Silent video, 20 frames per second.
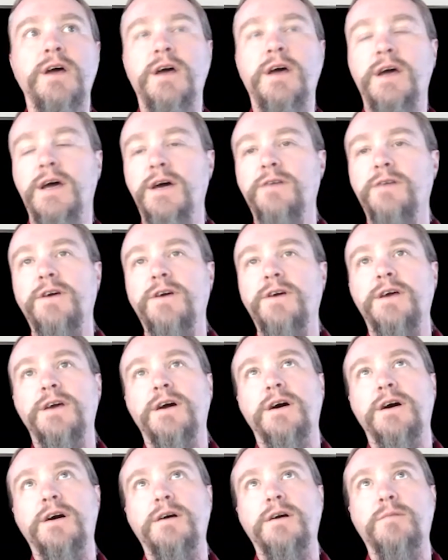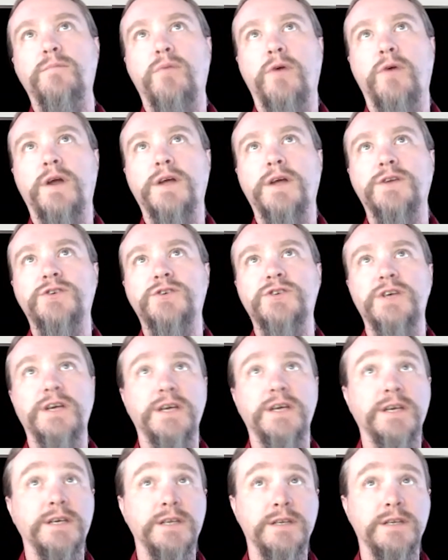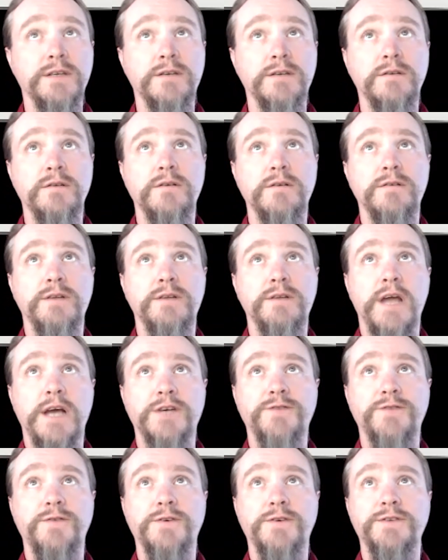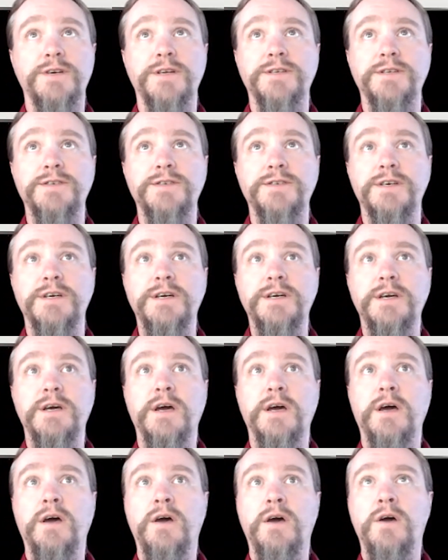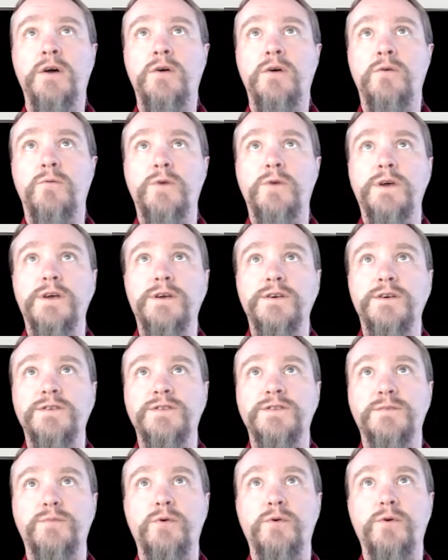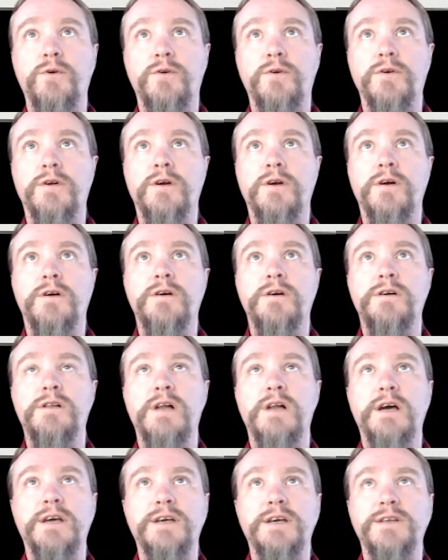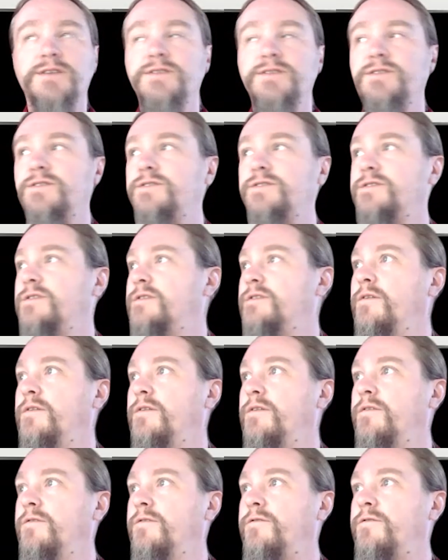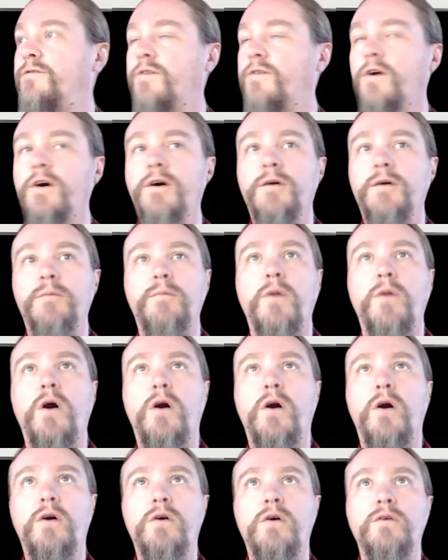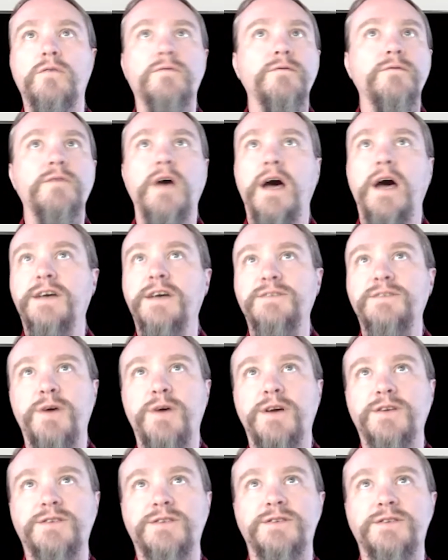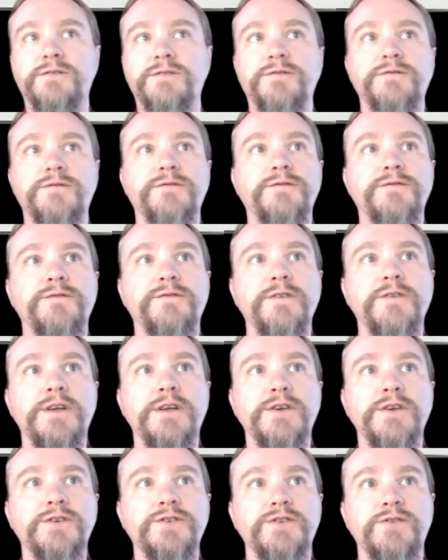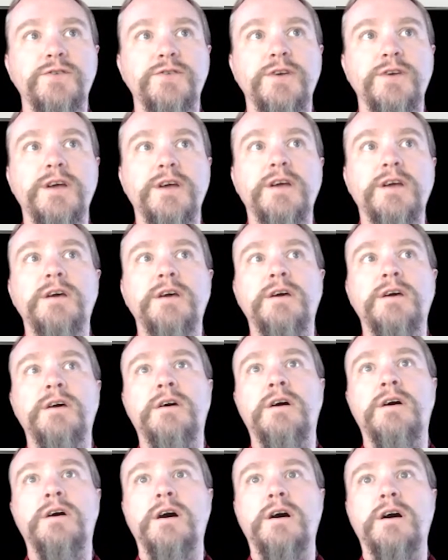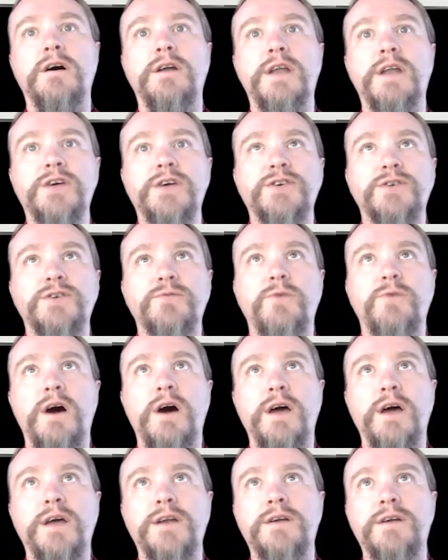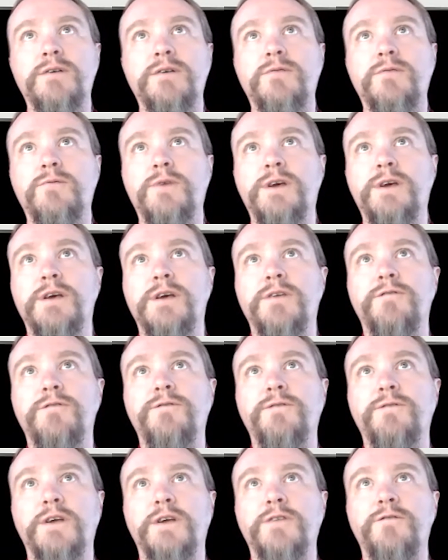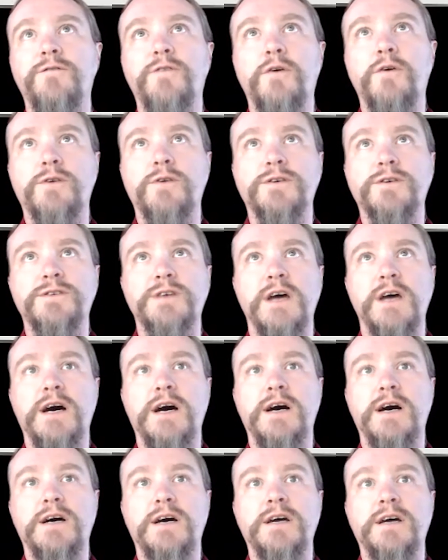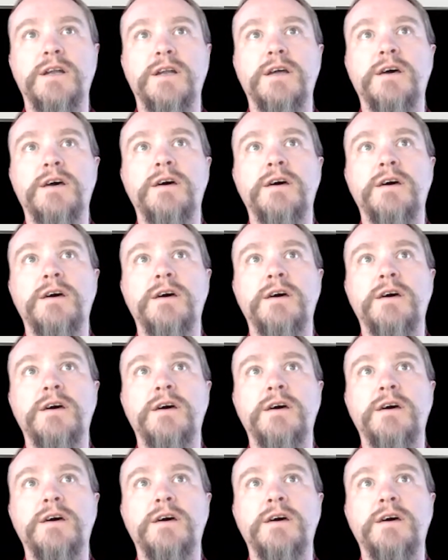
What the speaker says: have a branch in Nashville, Tennessee. We support clients from all aspects of industry nationwide. We can focus on